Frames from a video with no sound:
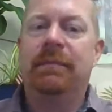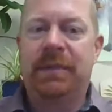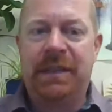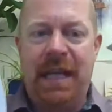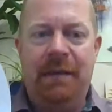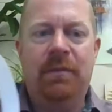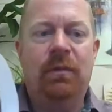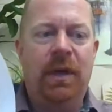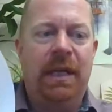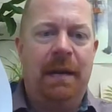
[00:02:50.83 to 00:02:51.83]
same
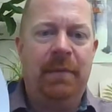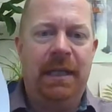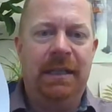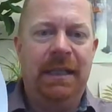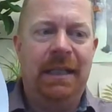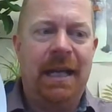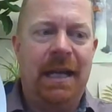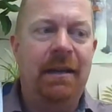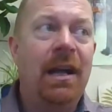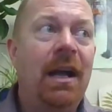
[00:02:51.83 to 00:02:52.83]
recombinant DNA.
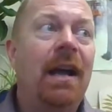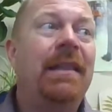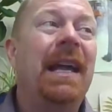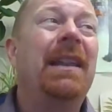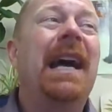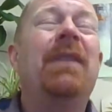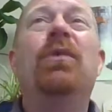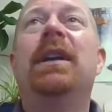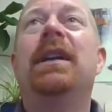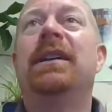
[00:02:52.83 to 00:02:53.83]
They then
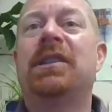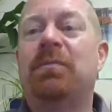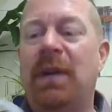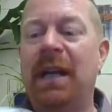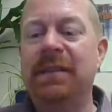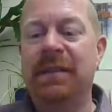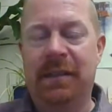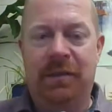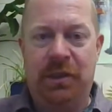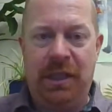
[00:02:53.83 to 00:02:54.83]
would express
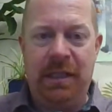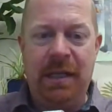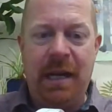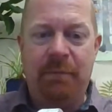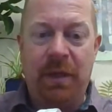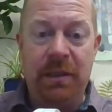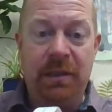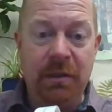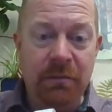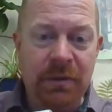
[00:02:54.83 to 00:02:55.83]
this gene and
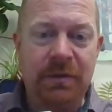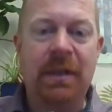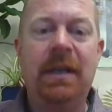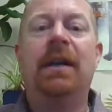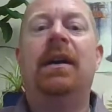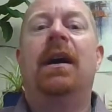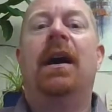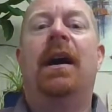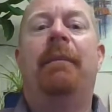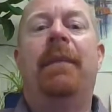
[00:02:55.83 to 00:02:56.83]
produce
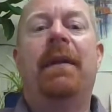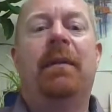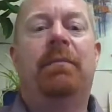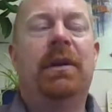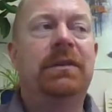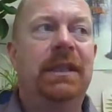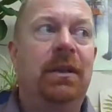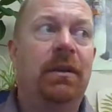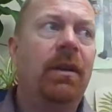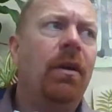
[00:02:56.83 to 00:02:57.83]
the protein
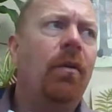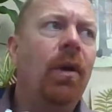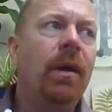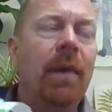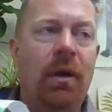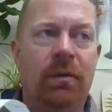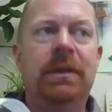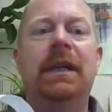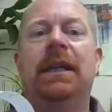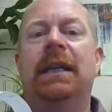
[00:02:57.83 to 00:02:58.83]
or the
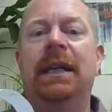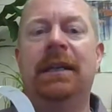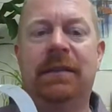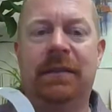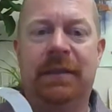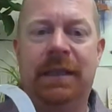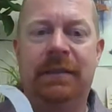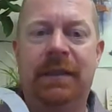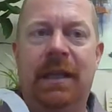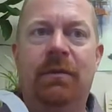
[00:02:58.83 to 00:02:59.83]
hormone insulin,
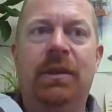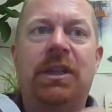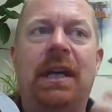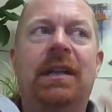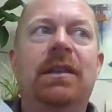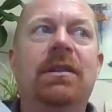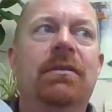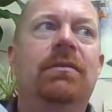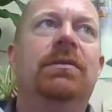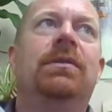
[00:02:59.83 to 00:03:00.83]
which I could
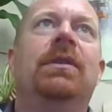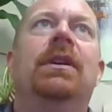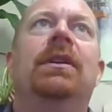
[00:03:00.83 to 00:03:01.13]
use